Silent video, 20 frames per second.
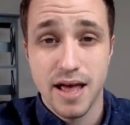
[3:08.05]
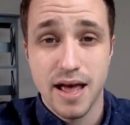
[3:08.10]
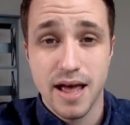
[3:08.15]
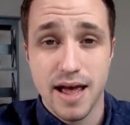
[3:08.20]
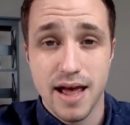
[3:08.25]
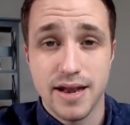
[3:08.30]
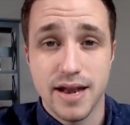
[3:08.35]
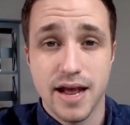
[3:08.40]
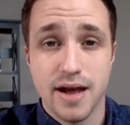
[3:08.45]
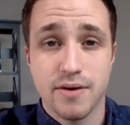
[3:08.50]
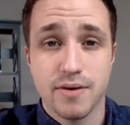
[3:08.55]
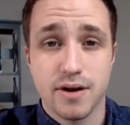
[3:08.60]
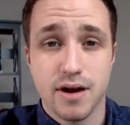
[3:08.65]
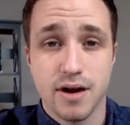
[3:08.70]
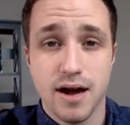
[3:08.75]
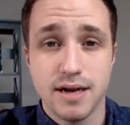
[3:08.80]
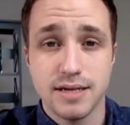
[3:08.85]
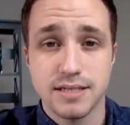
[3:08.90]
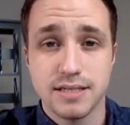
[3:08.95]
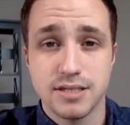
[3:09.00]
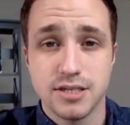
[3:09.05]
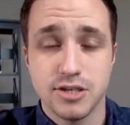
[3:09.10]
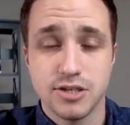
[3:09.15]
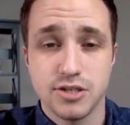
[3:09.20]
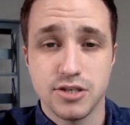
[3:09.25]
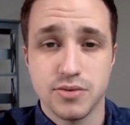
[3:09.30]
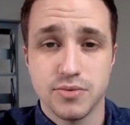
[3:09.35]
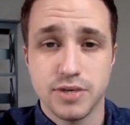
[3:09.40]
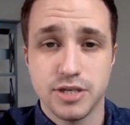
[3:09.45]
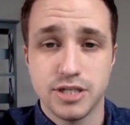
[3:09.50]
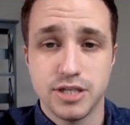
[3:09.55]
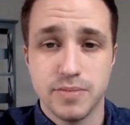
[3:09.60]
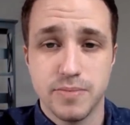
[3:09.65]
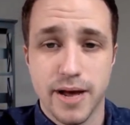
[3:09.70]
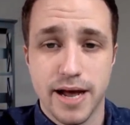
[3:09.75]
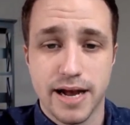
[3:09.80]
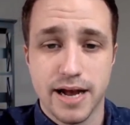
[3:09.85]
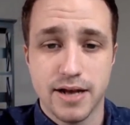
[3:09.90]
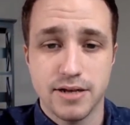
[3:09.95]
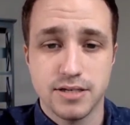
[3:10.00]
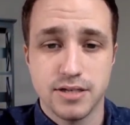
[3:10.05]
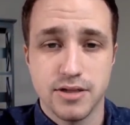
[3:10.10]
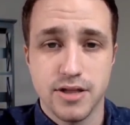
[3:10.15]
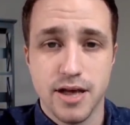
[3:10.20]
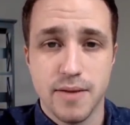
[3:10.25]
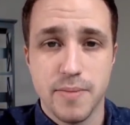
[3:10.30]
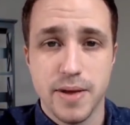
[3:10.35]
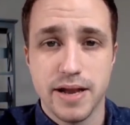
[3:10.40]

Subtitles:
and now God is essentially reaching back out to them.